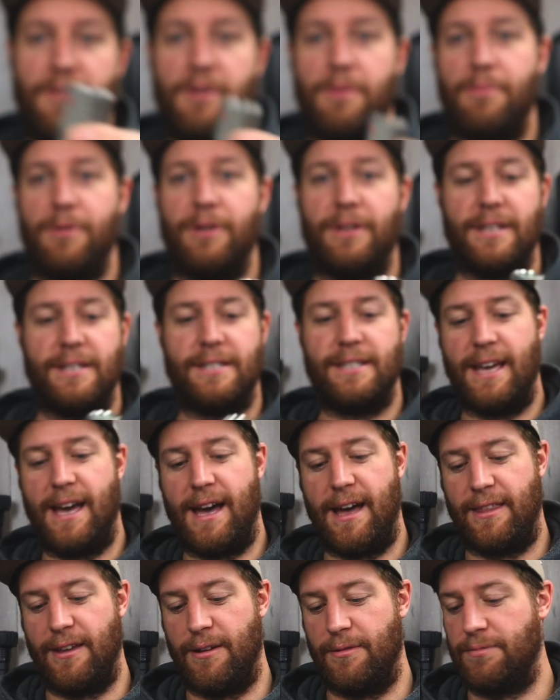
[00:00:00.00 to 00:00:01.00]
If you bring this
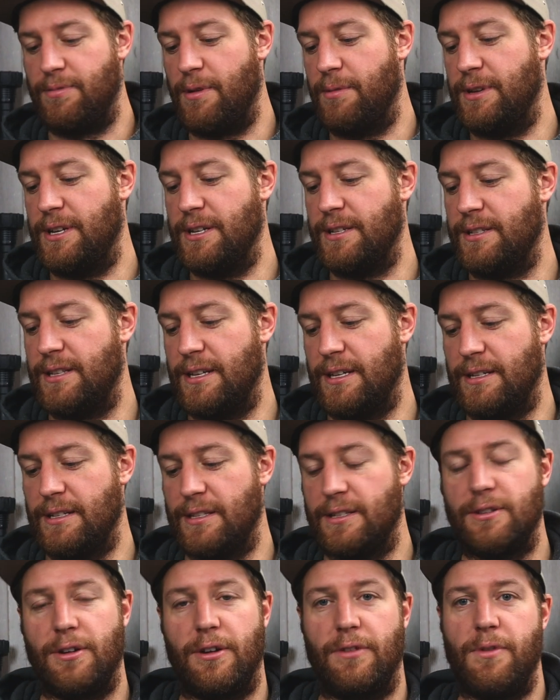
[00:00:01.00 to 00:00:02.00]
out, they'll probably just think
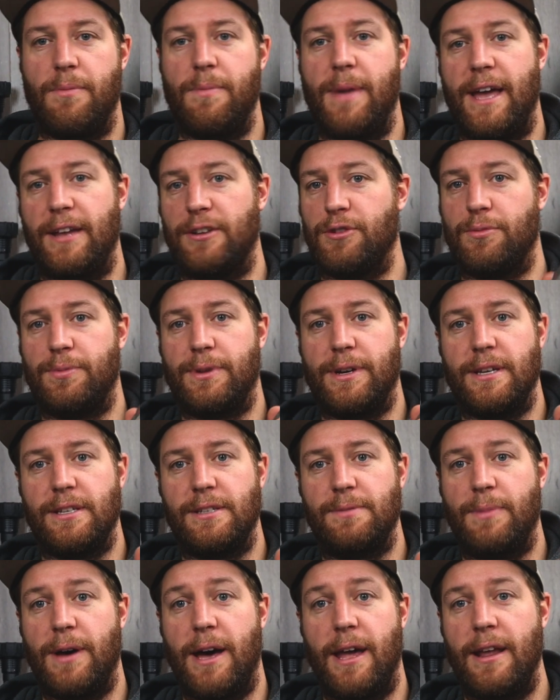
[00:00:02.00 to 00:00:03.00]
it's sort of a
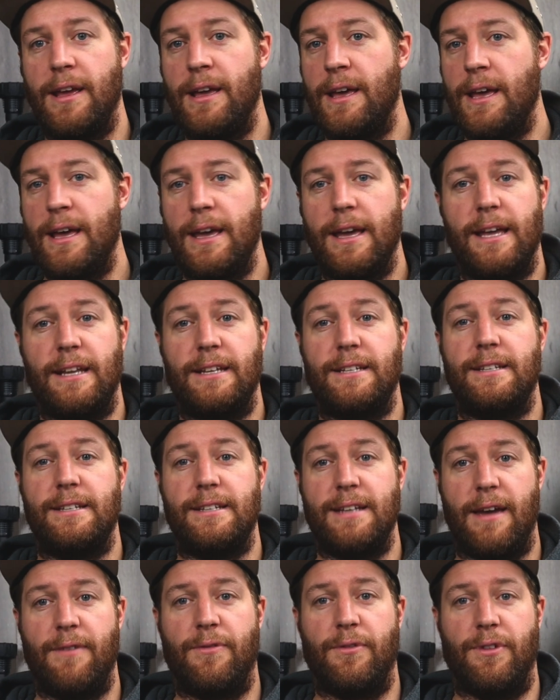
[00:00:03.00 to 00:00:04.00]
mantelpiece, but it's
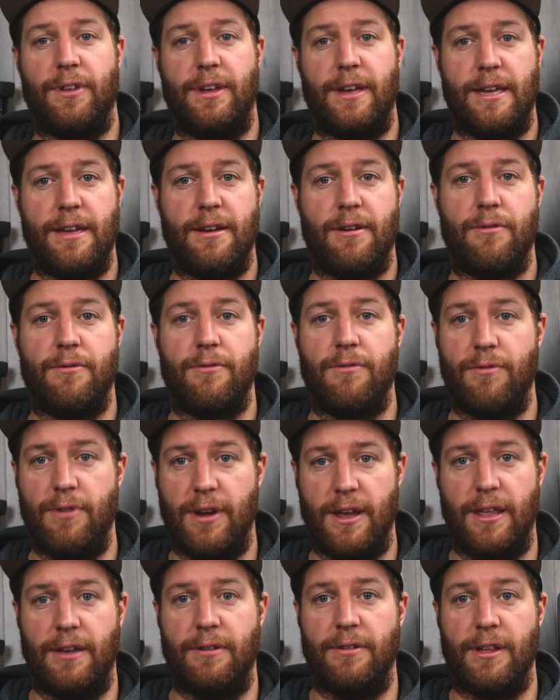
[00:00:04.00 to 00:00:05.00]
definitely
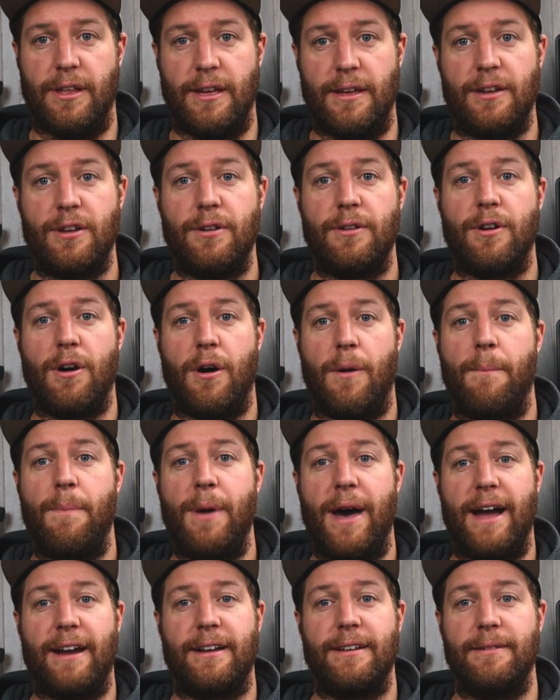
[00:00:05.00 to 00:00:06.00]
really
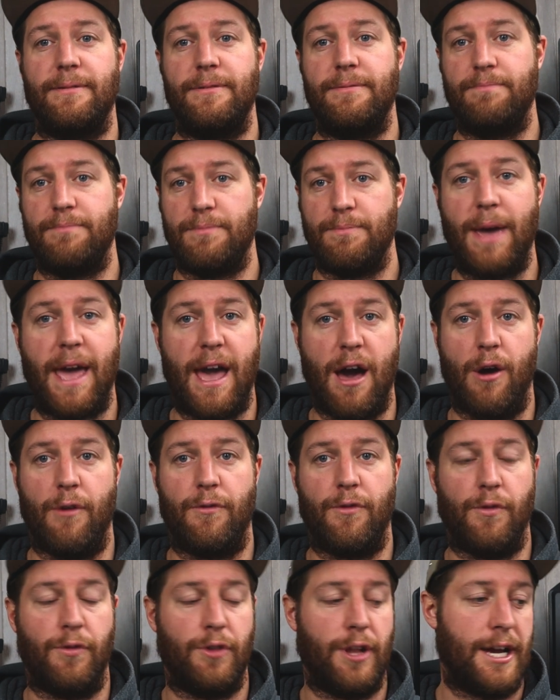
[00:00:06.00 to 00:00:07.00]
compact,
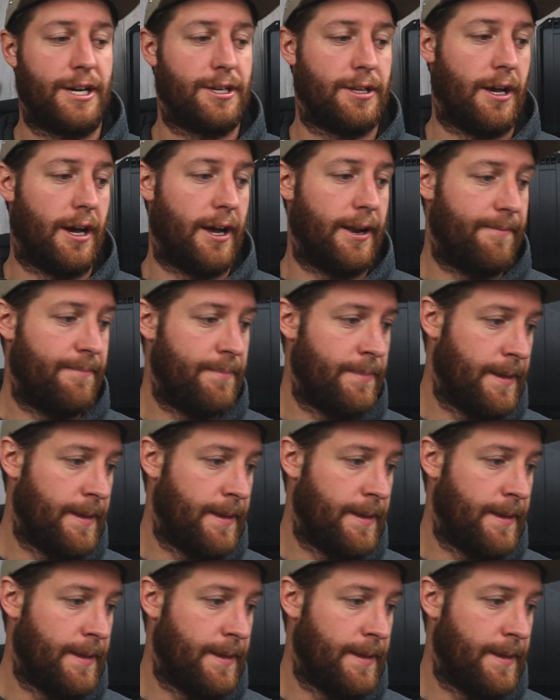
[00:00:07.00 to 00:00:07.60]
powerful flashlight.